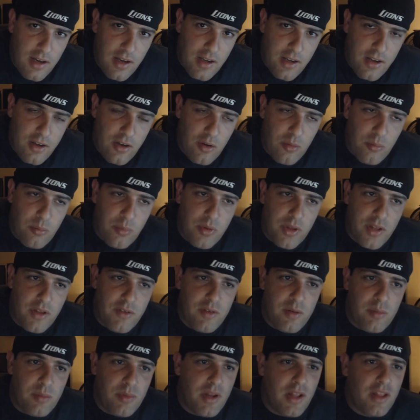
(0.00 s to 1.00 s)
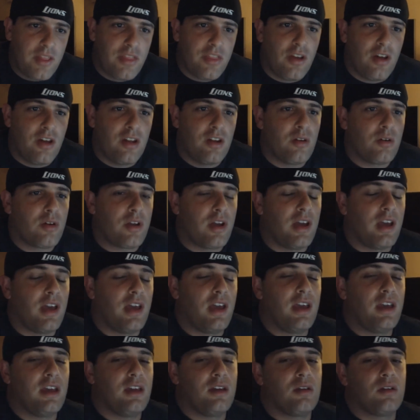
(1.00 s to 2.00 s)
I couldn't believe it. But I thought, okay,
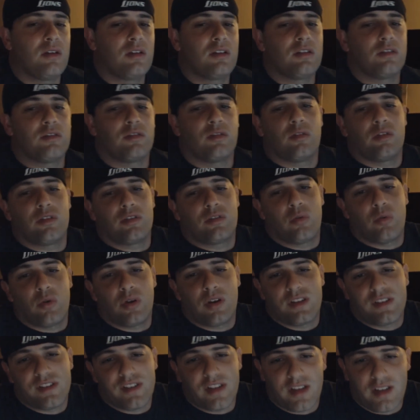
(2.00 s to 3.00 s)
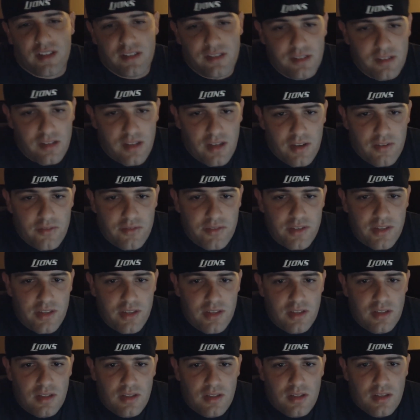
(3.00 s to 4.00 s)
hey, there's only 20 seconds left.
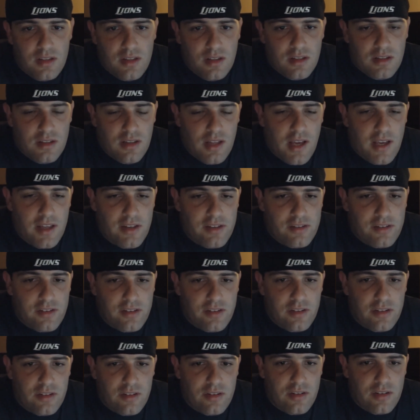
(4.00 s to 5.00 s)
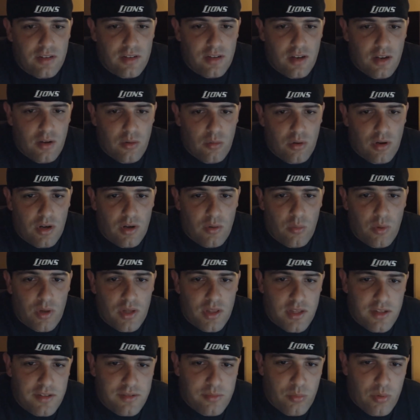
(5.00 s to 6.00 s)
Lions could, we're gonna
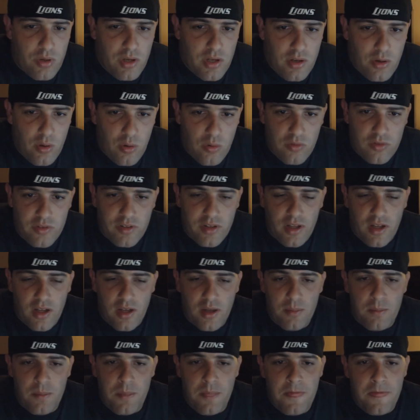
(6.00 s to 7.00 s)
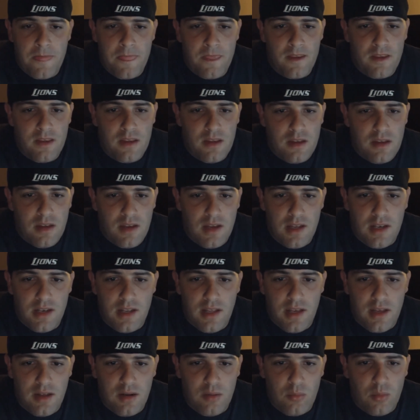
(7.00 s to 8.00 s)
win this one in overtime, and
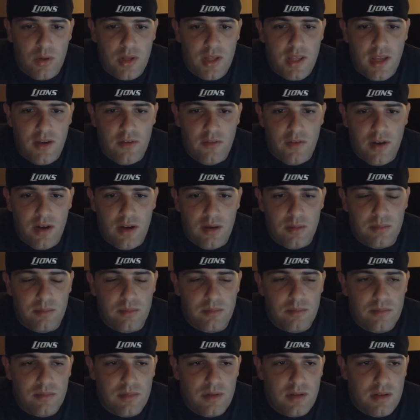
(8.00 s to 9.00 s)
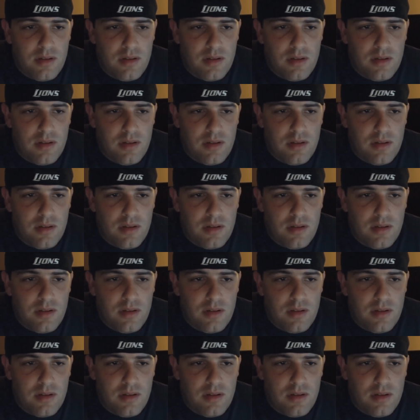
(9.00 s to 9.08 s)
then we give up